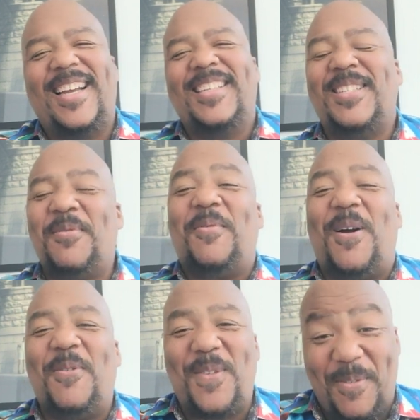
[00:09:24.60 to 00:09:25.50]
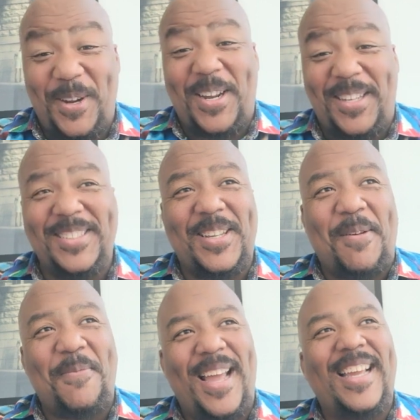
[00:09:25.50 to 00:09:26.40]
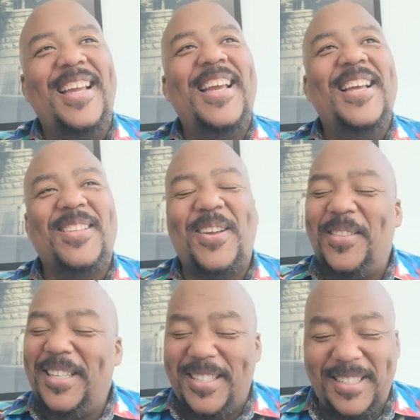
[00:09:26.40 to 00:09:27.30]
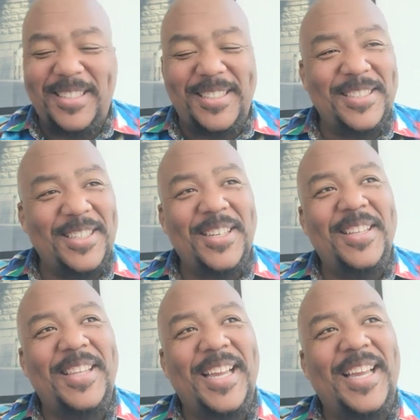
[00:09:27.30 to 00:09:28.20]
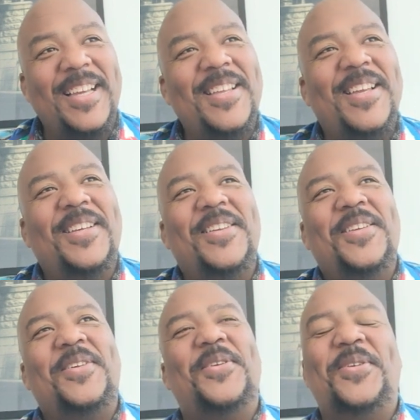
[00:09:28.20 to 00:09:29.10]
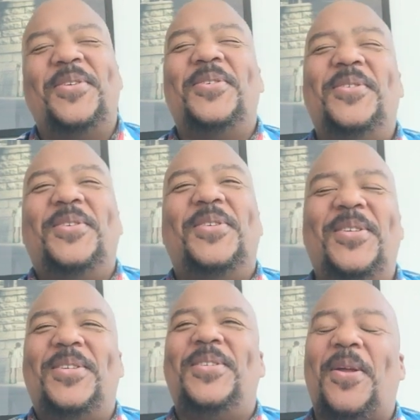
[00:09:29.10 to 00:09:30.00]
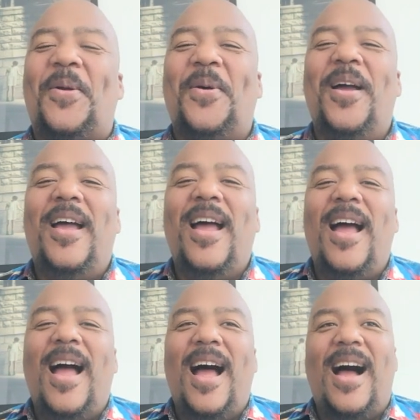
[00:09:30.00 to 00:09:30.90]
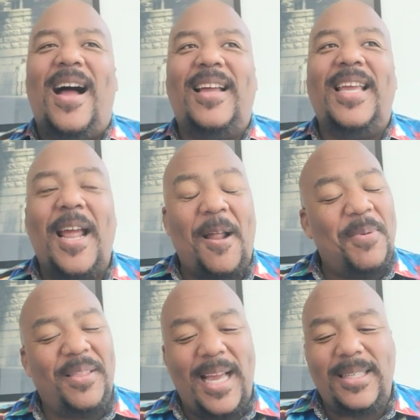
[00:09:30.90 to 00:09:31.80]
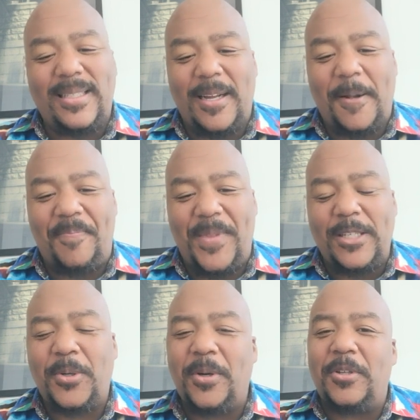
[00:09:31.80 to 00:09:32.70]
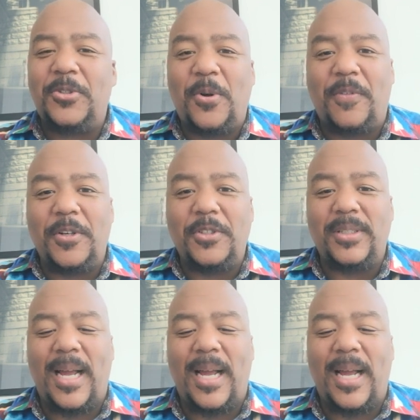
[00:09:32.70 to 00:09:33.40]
Some of my favorite colors are black. So this is a good thing. So, yeah, but that's sort of the short version.